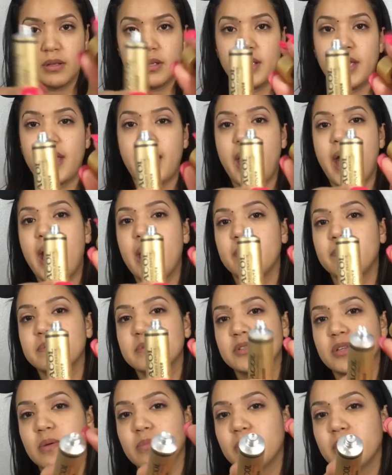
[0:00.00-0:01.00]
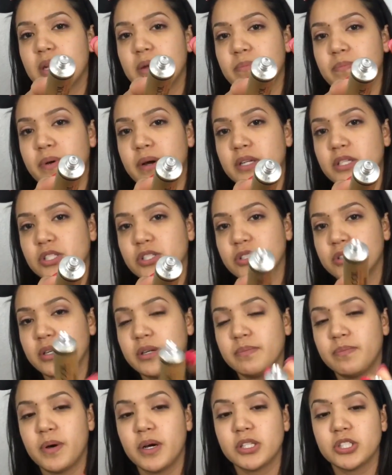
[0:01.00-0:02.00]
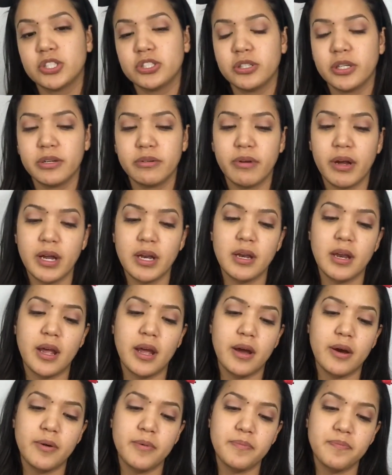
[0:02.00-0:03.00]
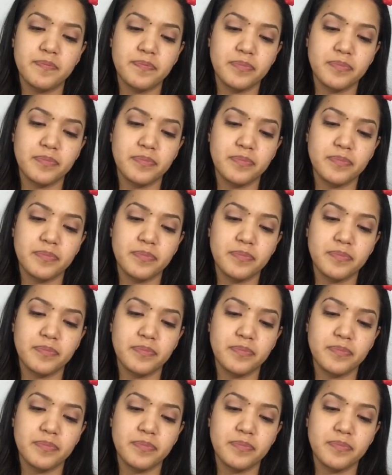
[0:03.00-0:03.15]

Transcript: cap, so I'm gonna puncture it right now.